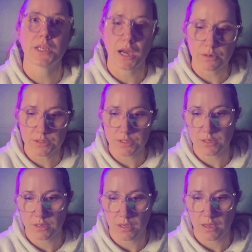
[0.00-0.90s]
out,
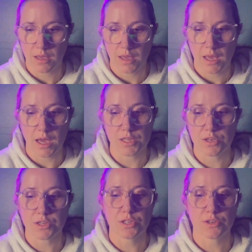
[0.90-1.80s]
and you
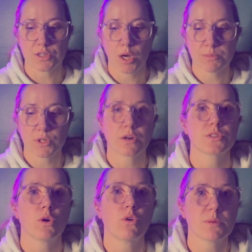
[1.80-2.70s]
can use HubDoc
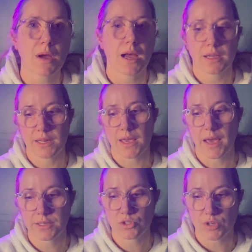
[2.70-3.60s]
to automatically
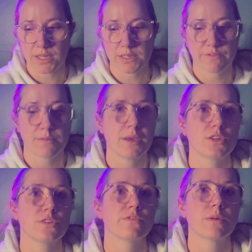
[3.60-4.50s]
extract
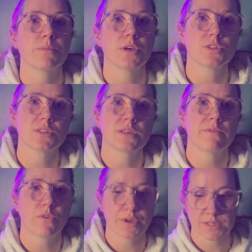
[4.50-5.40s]
information from purchase
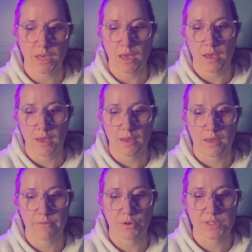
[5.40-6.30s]

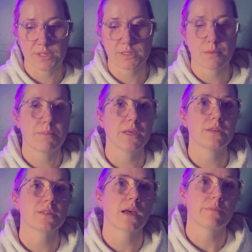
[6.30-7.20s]
invoices,
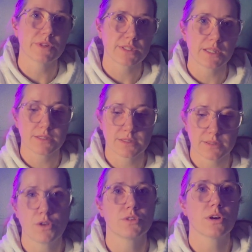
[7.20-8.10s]
bills, and receipts.
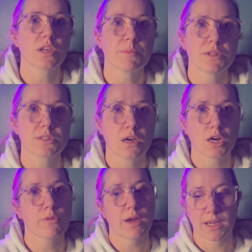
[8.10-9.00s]
Your documents are
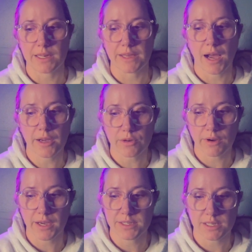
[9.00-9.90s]
correctly
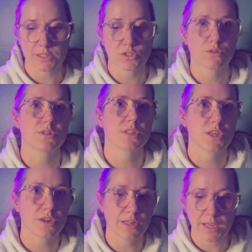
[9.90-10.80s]
categorized and stored
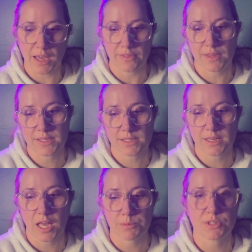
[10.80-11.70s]
securely, and this has
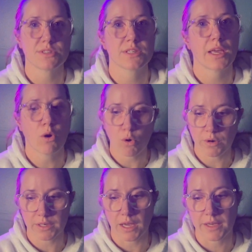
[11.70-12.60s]
helped you stay
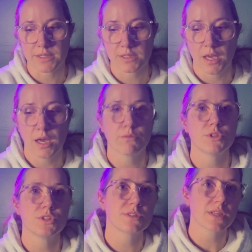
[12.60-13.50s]
organized,
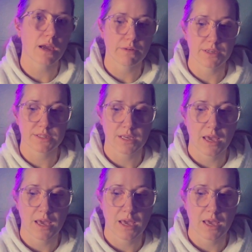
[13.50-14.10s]
reduced errors,